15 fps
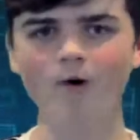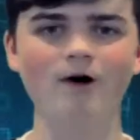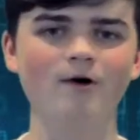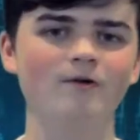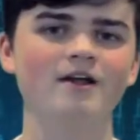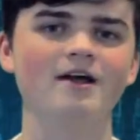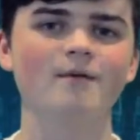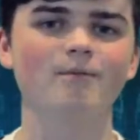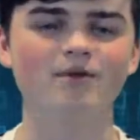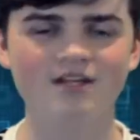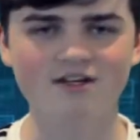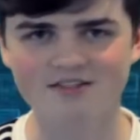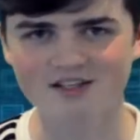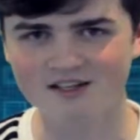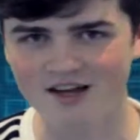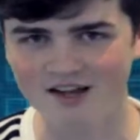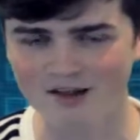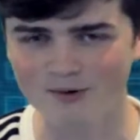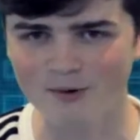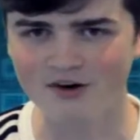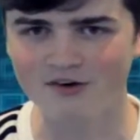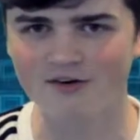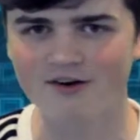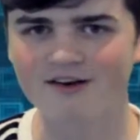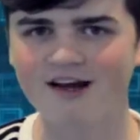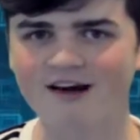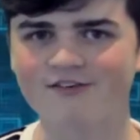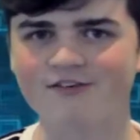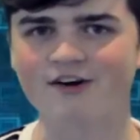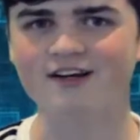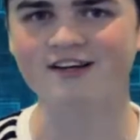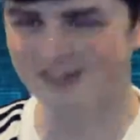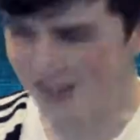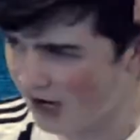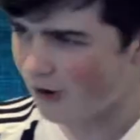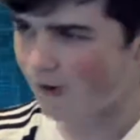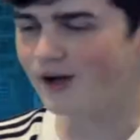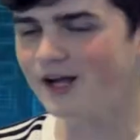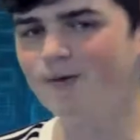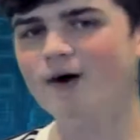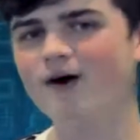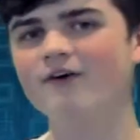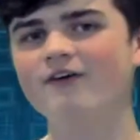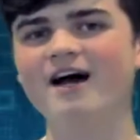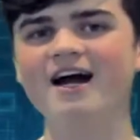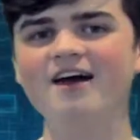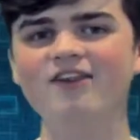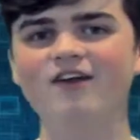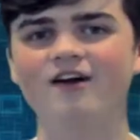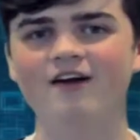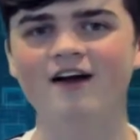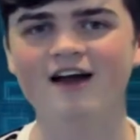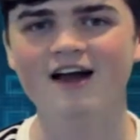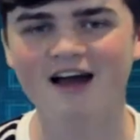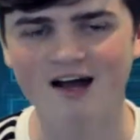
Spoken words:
he won't, but there's another one to recover it. No, he won't either.